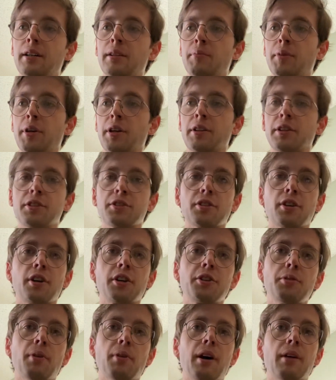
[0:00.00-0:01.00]
on guitar,
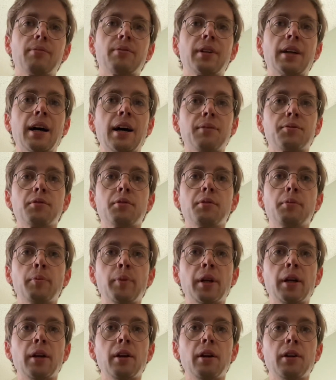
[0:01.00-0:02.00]
you often have to
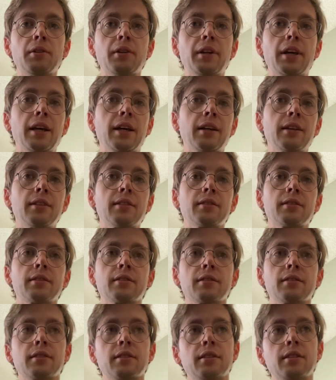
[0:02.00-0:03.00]
omit a note, and
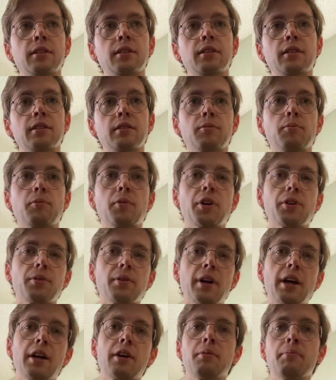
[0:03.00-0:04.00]
whether
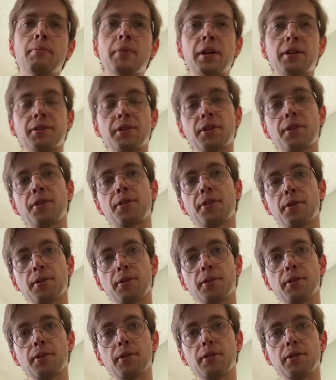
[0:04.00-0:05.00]
I omit the
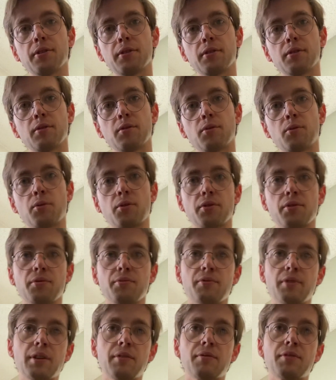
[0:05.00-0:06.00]
3rd or the
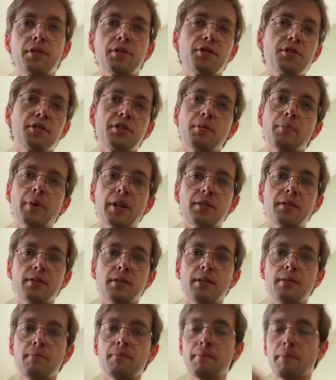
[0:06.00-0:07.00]
5th, it just depends
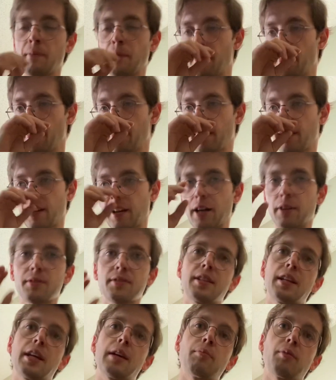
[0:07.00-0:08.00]
on how
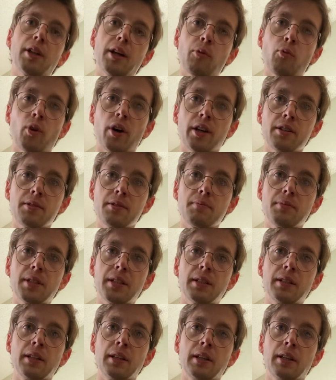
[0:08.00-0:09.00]
stable I want it to be.
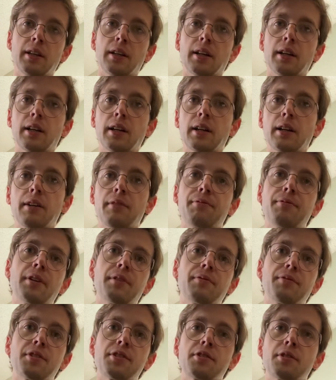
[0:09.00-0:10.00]
A
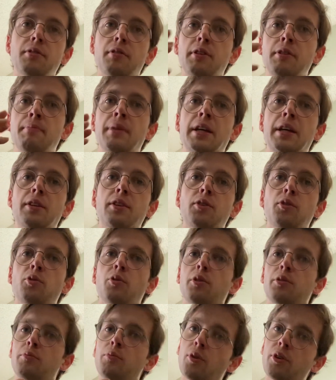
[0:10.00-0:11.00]
5th is going to make the
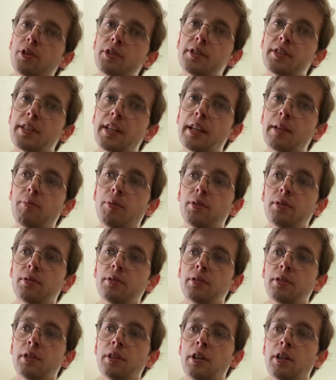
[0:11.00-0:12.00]
chord more stable,
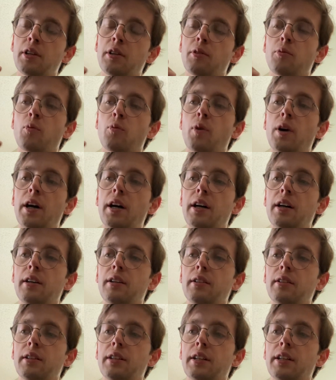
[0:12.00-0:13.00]

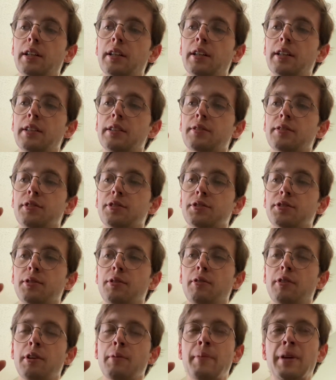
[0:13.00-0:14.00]
while it's also
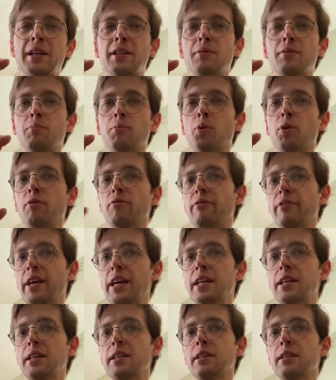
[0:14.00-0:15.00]
going to make it more
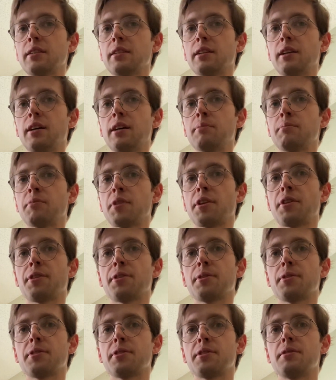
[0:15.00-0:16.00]
vague. The
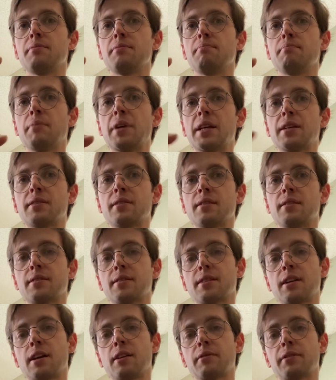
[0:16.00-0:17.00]
3rd makes it
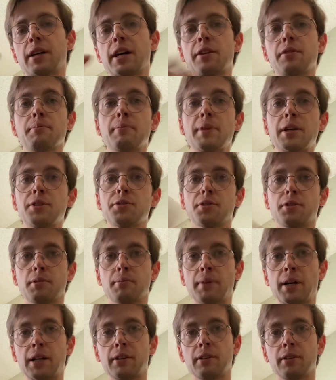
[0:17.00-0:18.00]
sound either major or
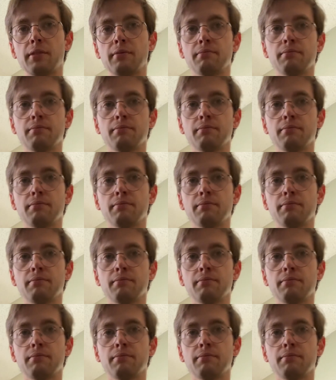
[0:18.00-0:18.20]
minor.